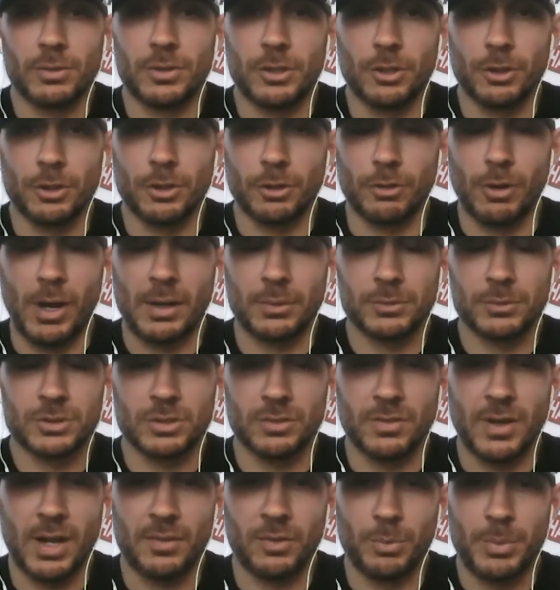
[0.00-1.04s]
your ground
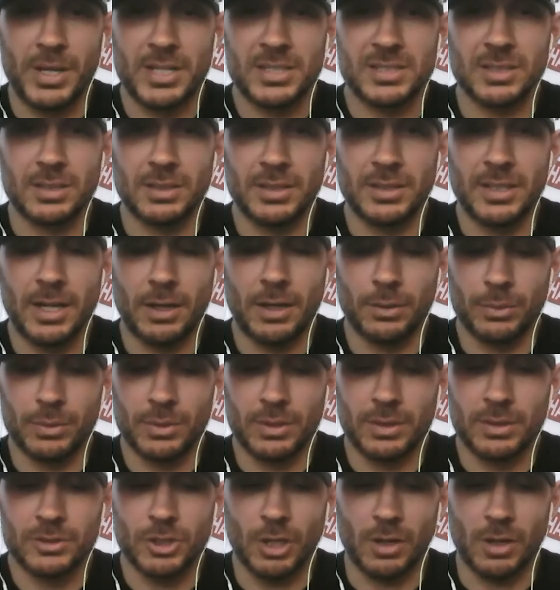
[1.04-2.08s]
survival, basically out
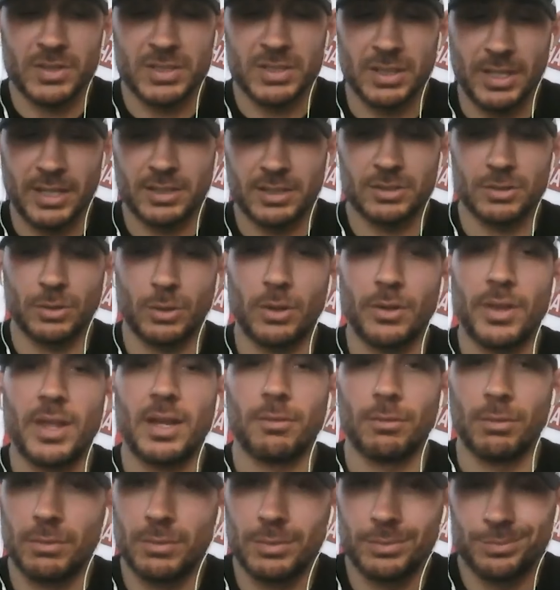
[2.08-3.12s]
in Jarvis Lake. So all
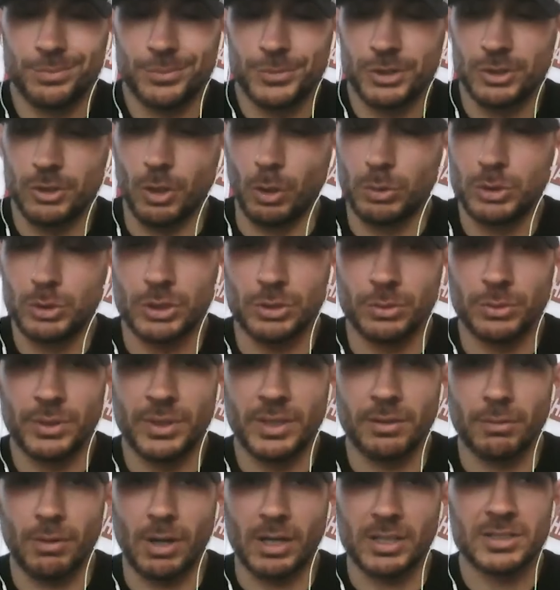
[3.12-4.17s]
that snowshoeing
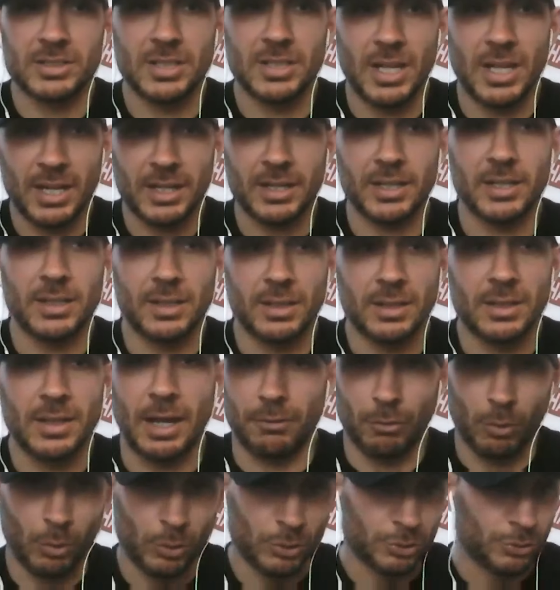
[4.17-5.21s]
and rucksack, and
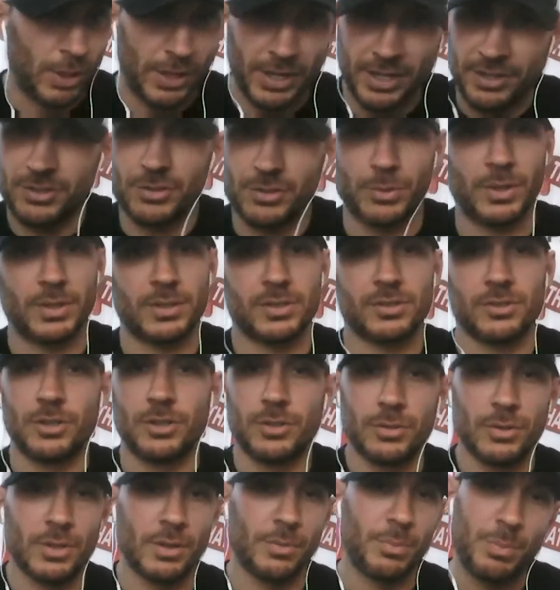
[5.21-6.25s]
that rolls right into it. So
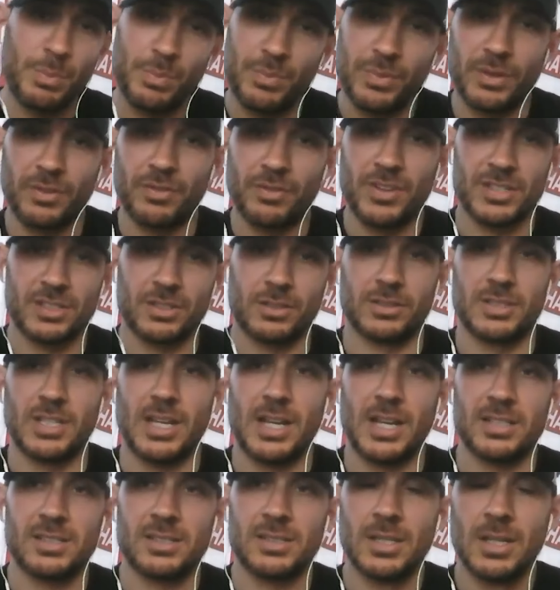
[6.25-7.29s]
you do the physical
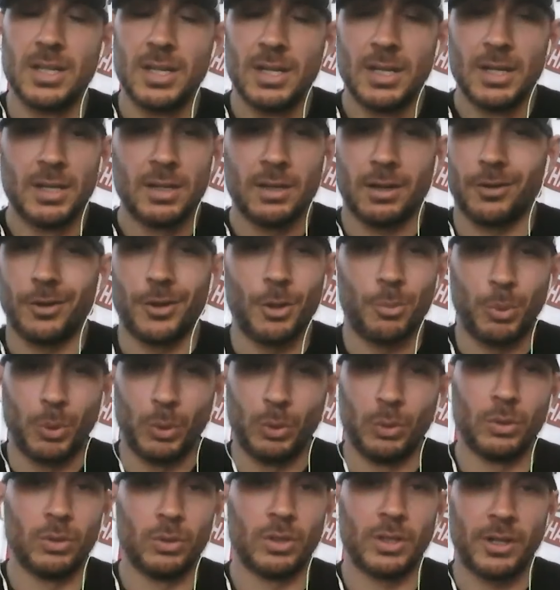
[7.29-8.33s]
tests, or in the
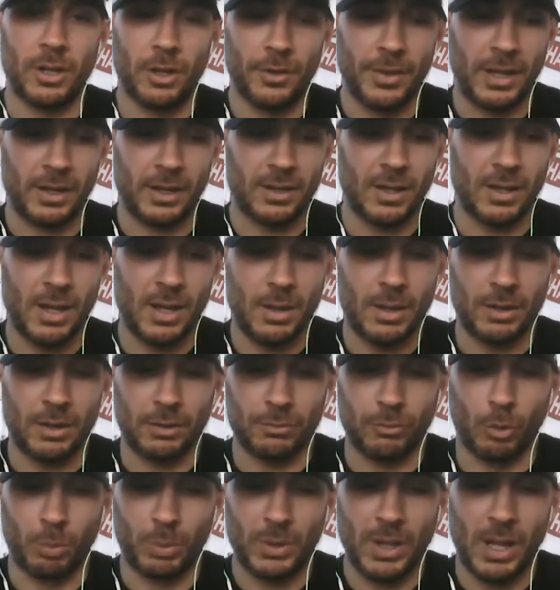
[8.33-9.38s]
pool and all that
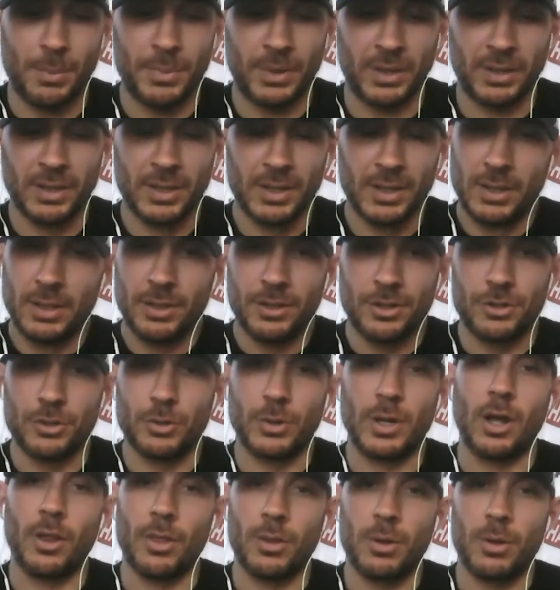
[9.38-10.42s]
rope climbing. You
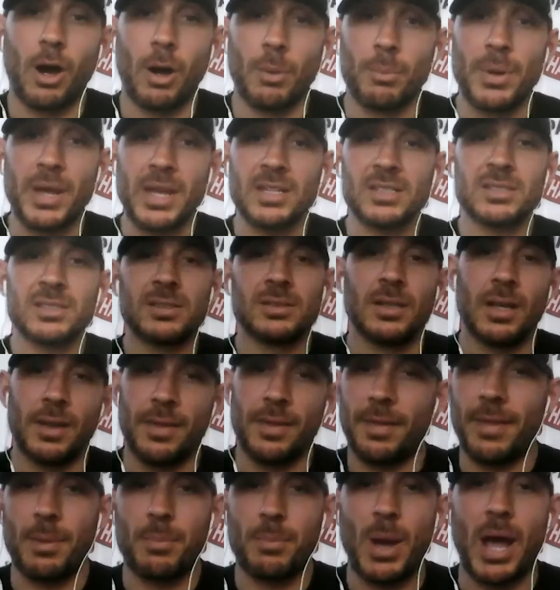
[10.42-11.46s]
do it on base,
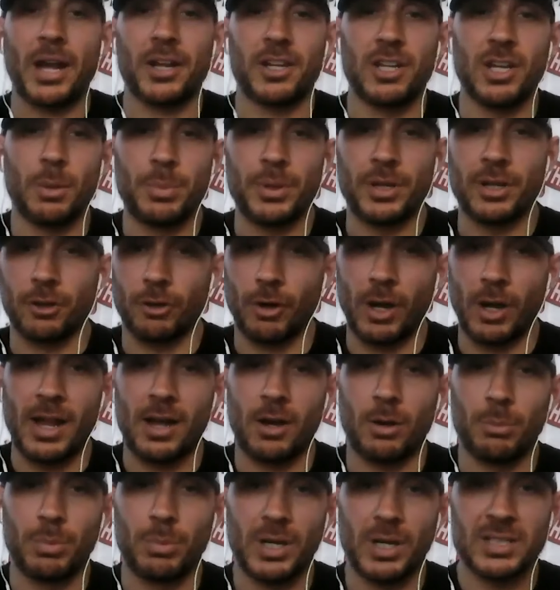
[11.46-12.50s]
and then they pack you up in a
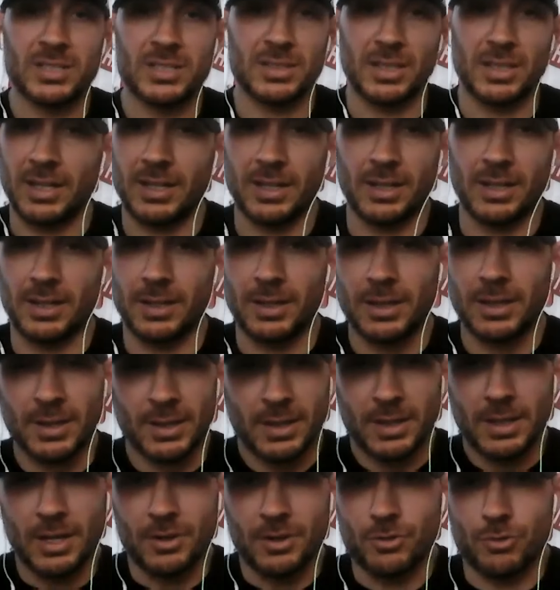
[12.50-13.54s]
Greyhound bus, like
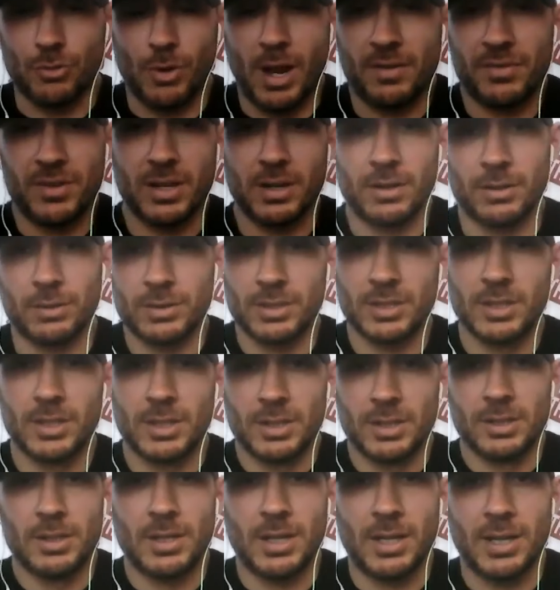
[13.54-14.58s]
drive you out
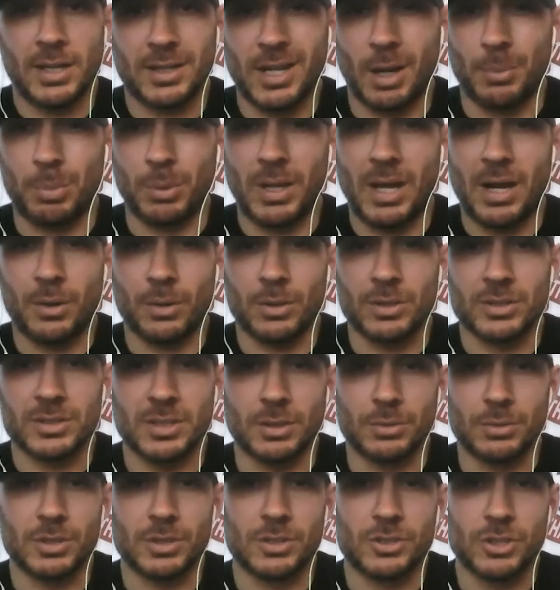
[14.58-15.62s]
a couple hours
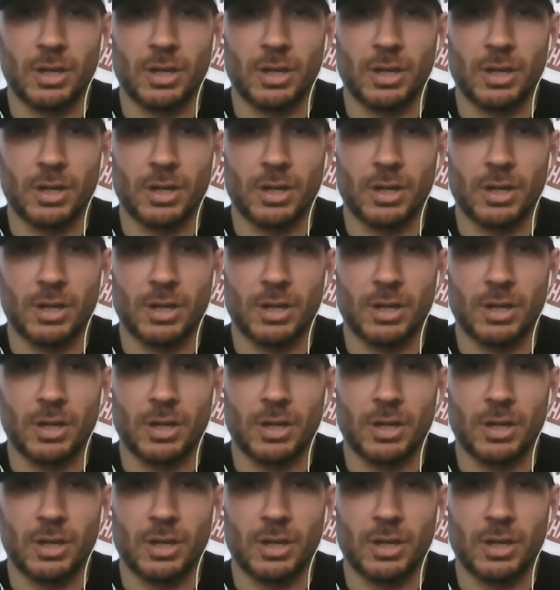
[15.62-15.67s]
out to